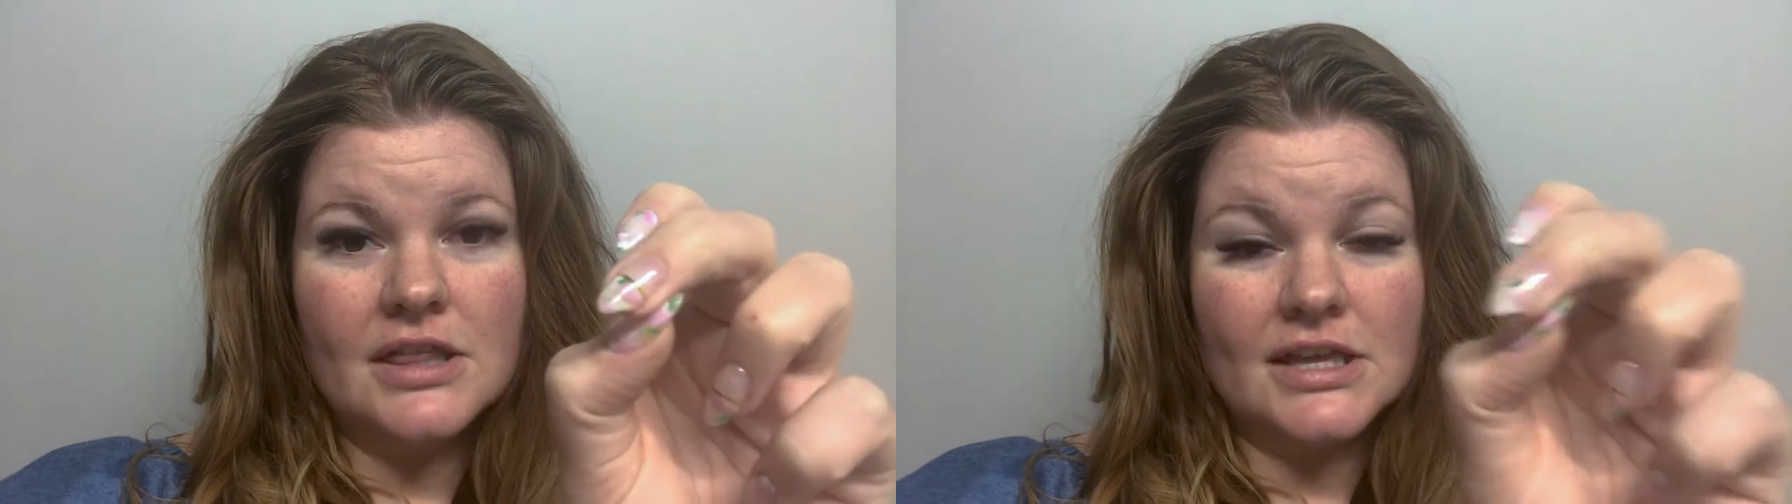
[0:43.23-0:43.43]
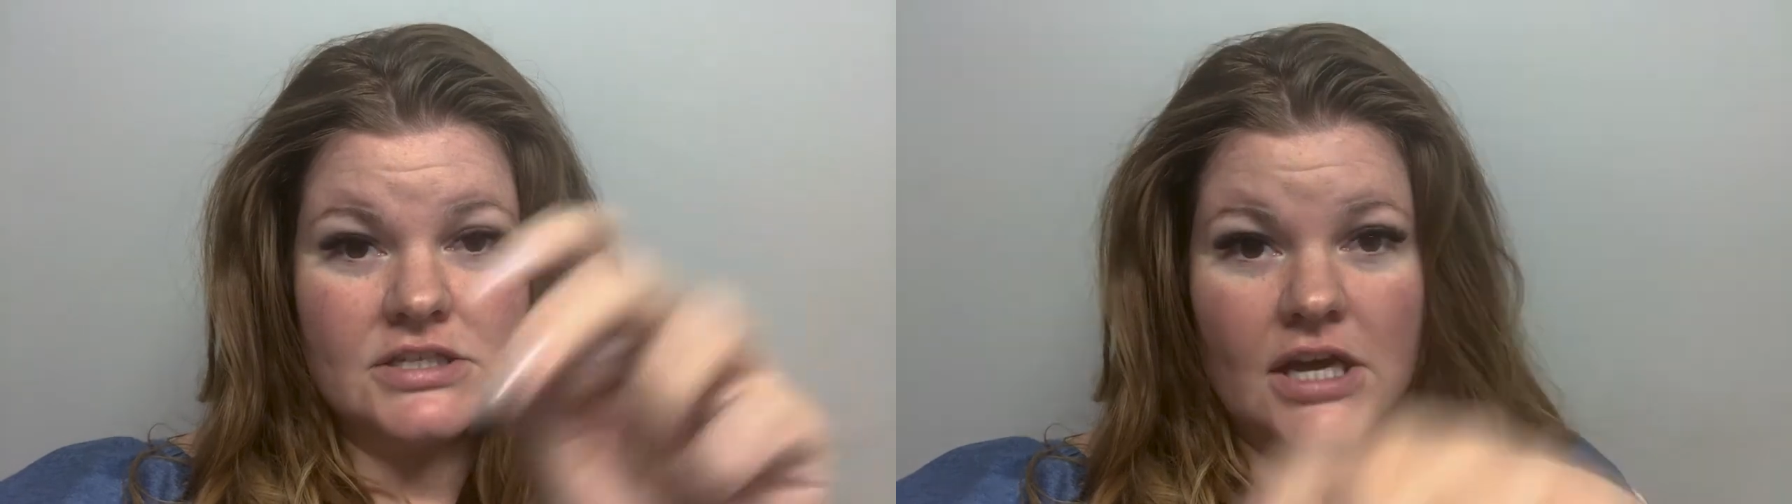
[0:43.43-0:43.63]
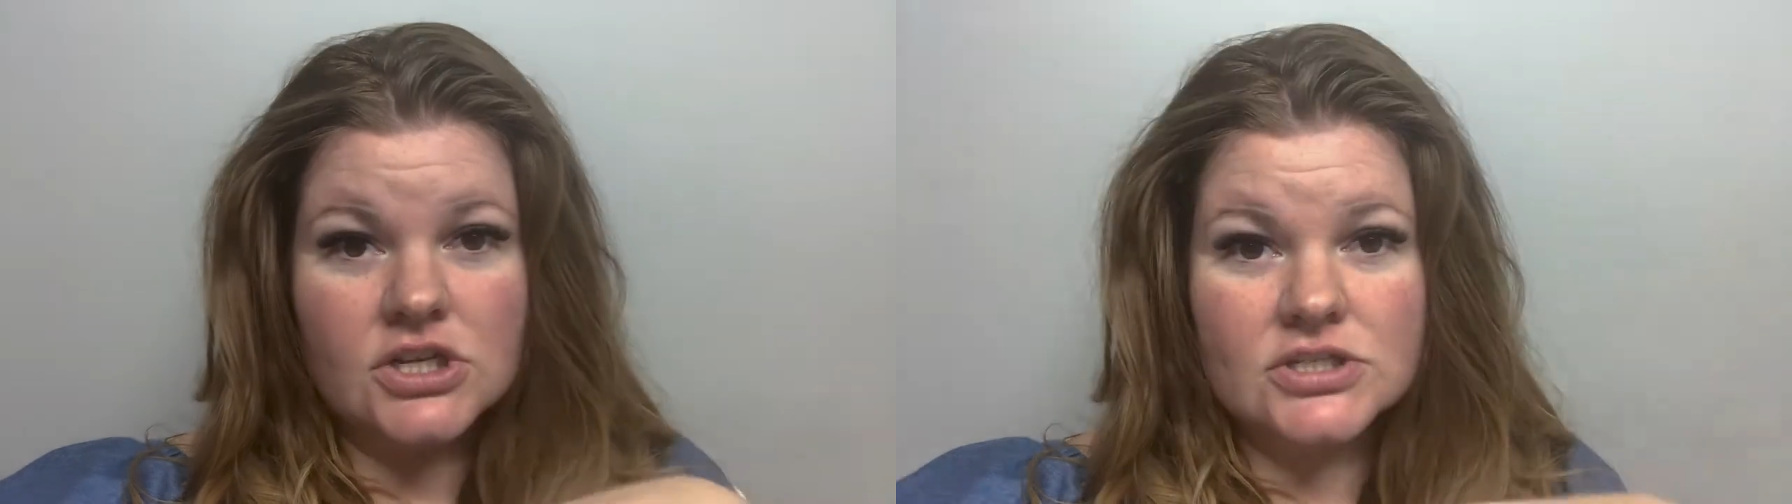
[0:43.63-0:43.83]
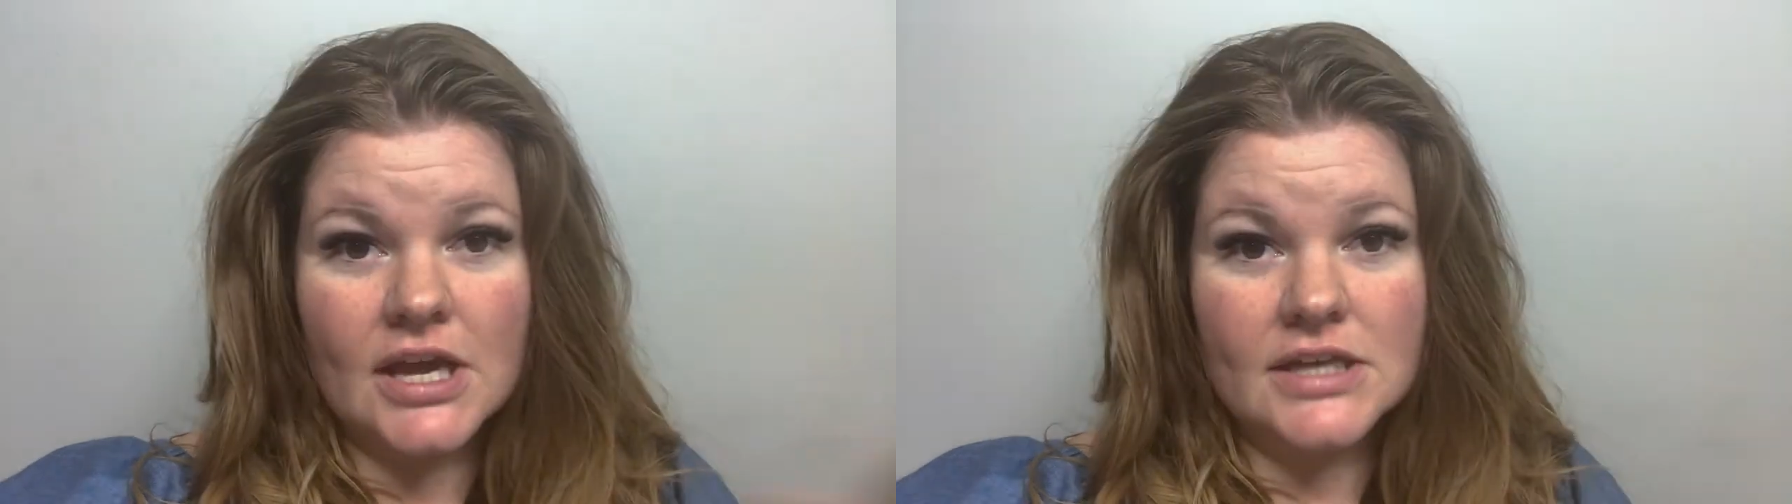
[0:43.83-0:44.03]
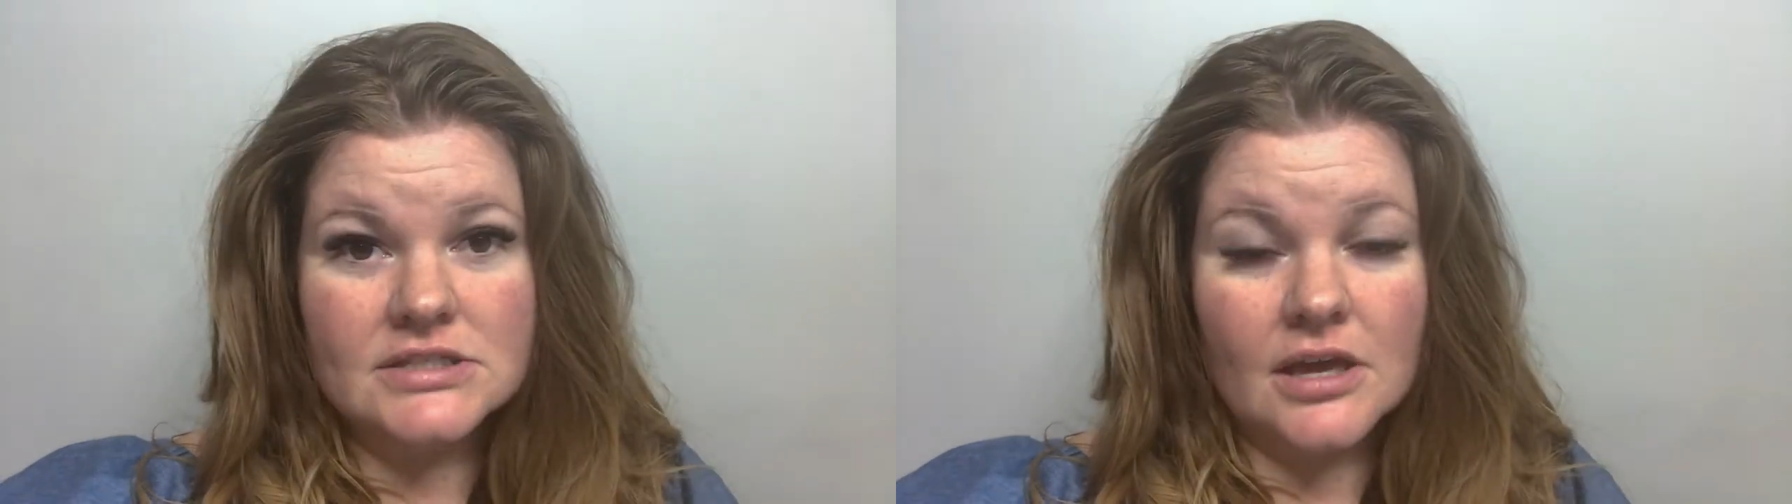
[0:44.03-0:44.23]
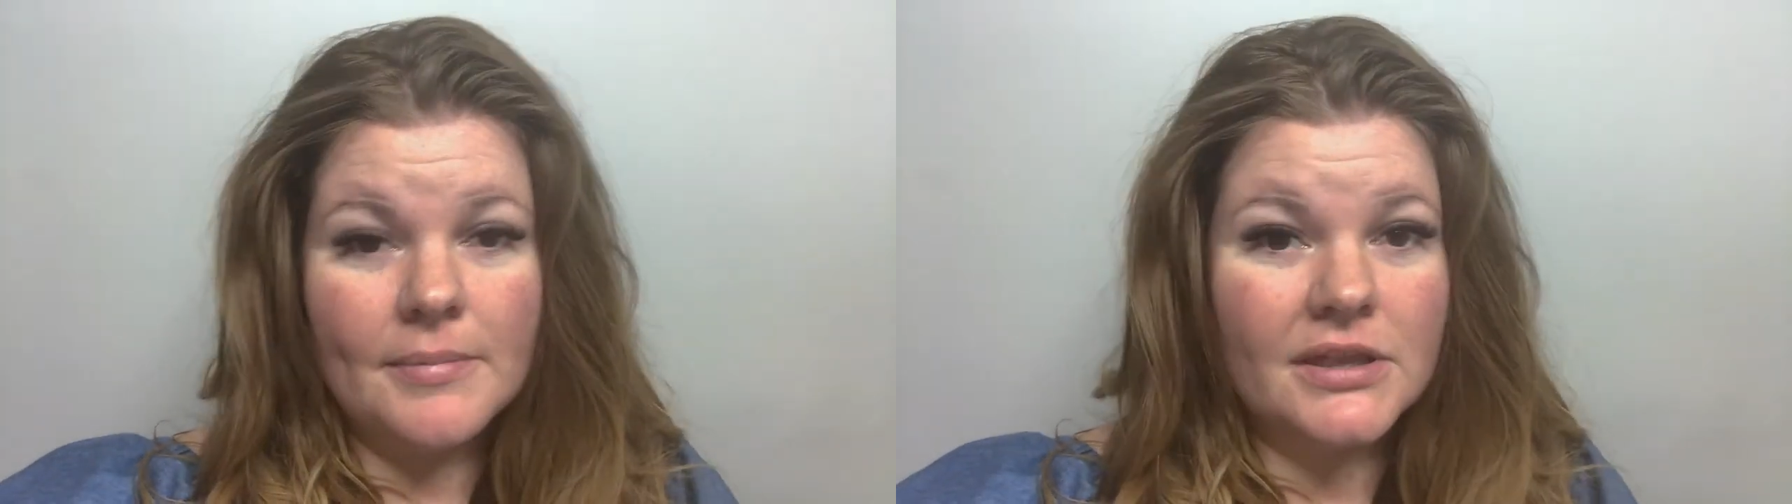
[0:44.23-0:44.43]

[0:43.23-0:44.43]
That's kind of just a heads up.